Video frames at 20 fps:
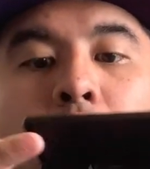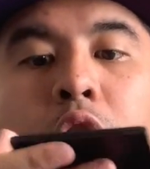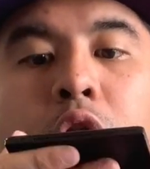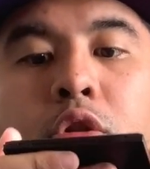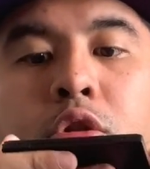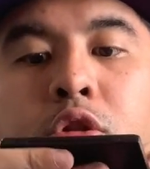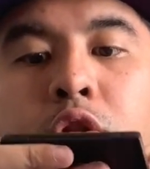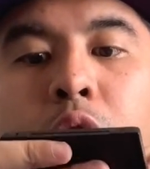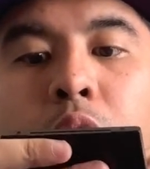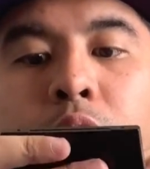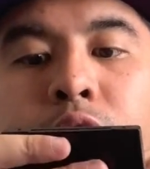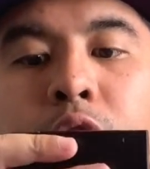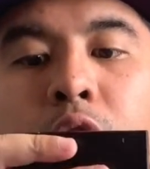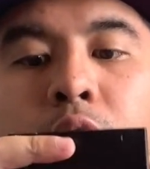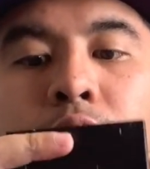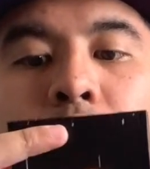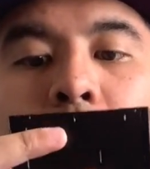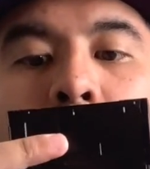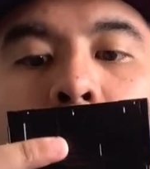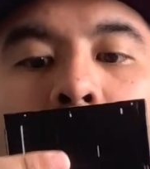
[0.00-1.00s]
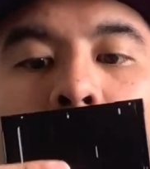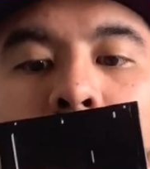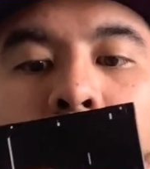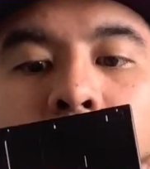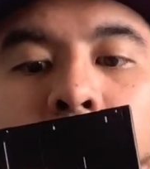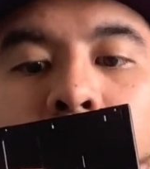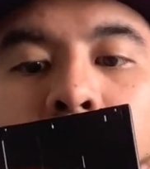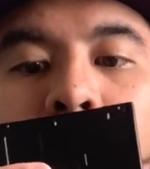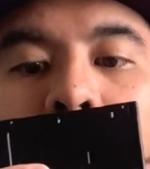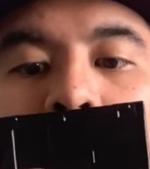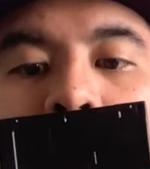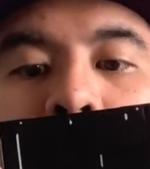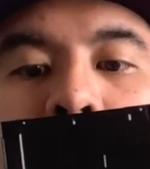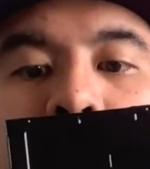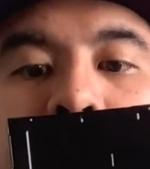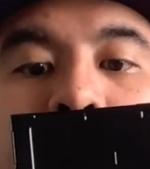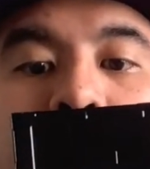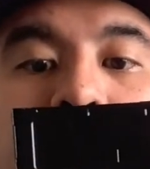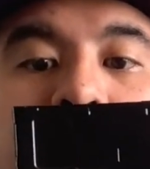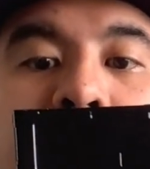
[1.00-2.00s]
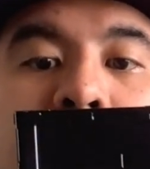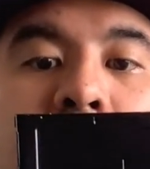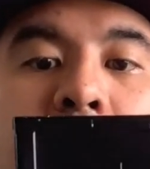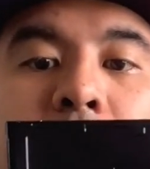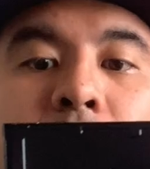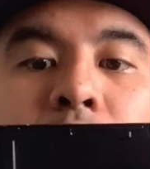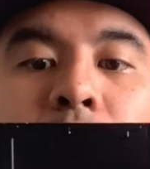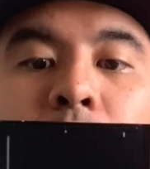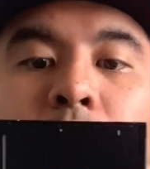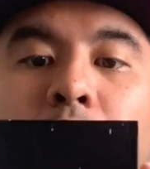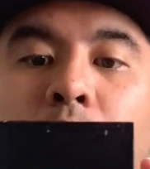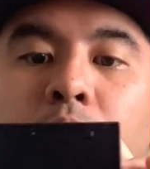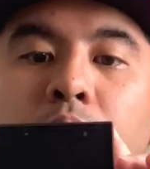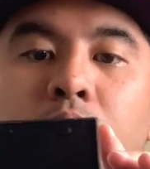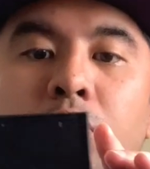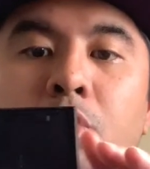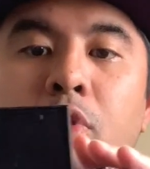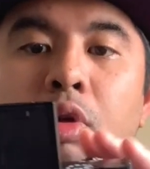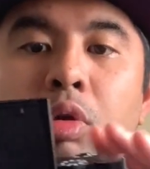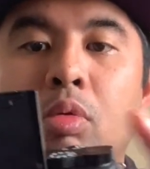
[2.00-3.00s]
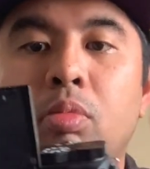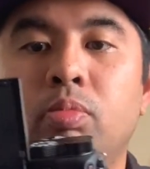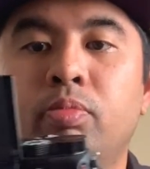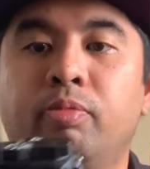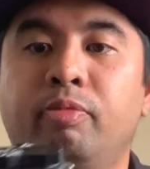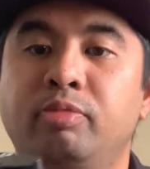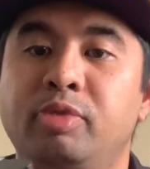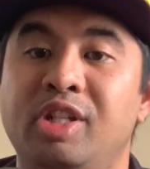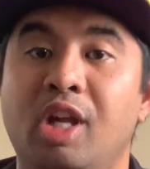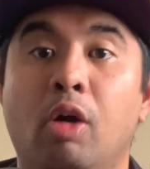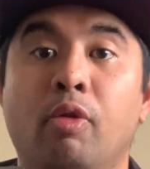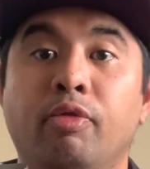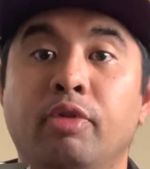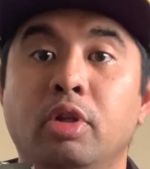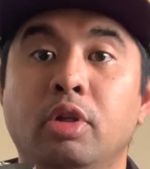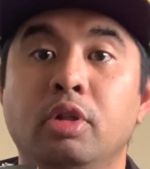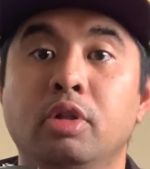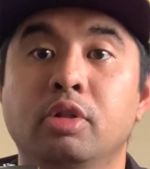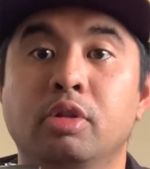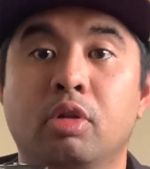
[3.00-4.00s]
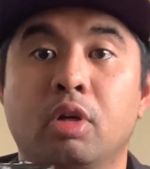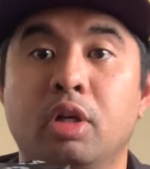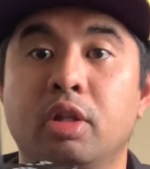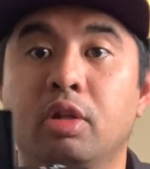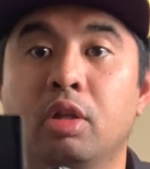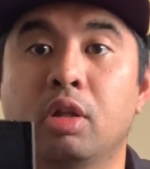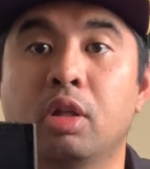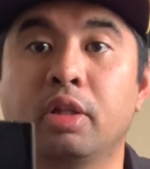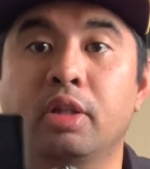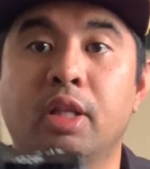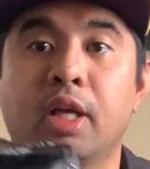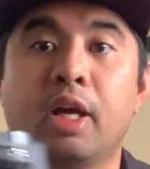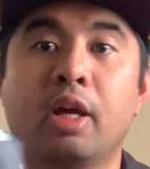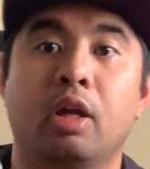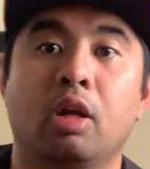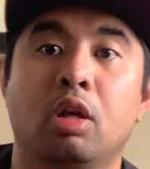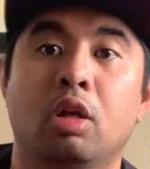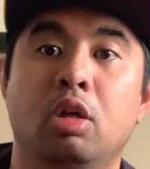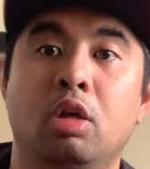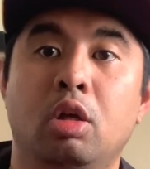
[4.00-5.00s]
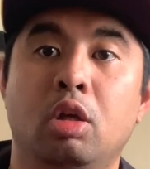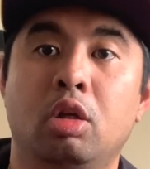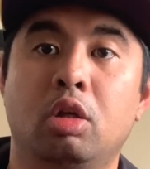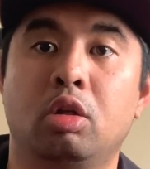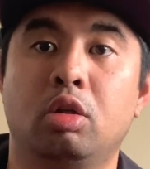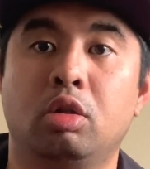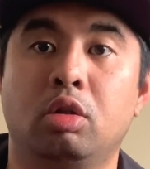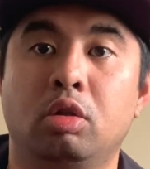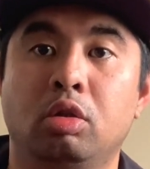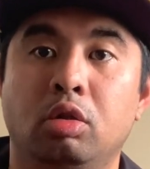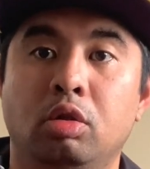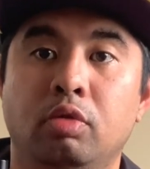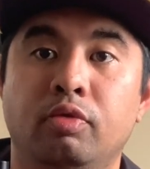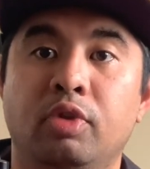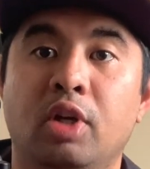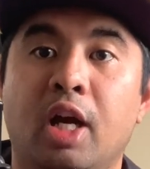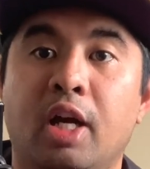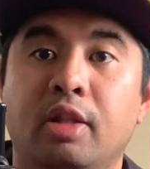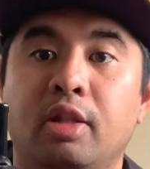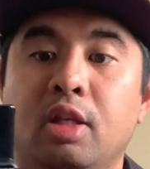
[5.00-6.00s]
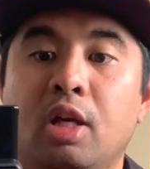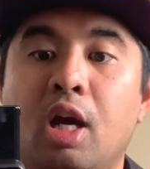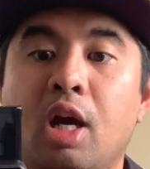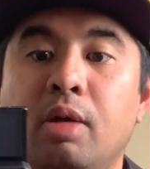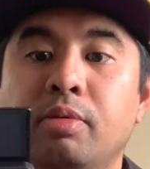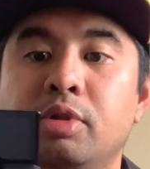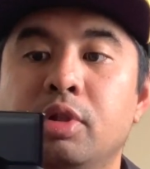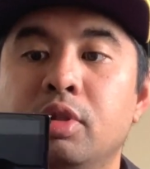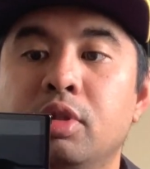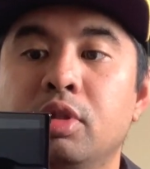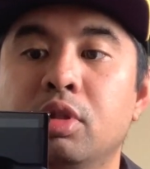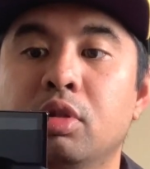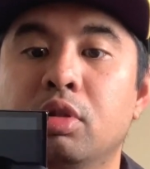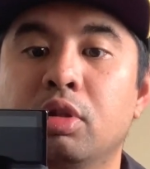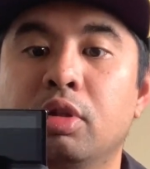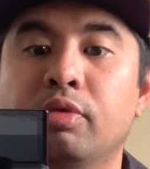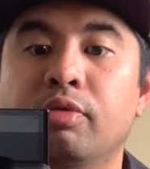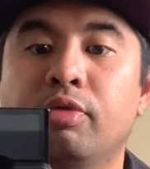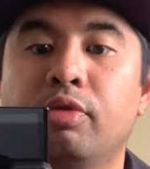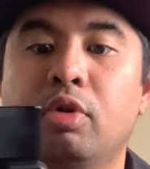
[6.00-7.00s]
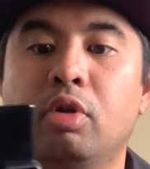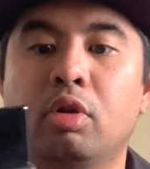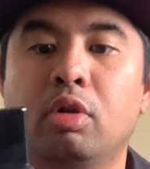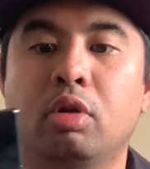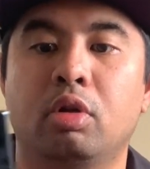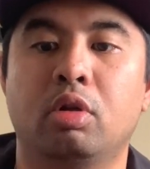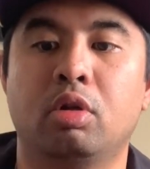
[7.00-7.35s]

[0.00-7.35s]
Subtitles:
So if you're vlogging, if you're taking, selfies or anything like that, you've got the option to look in front.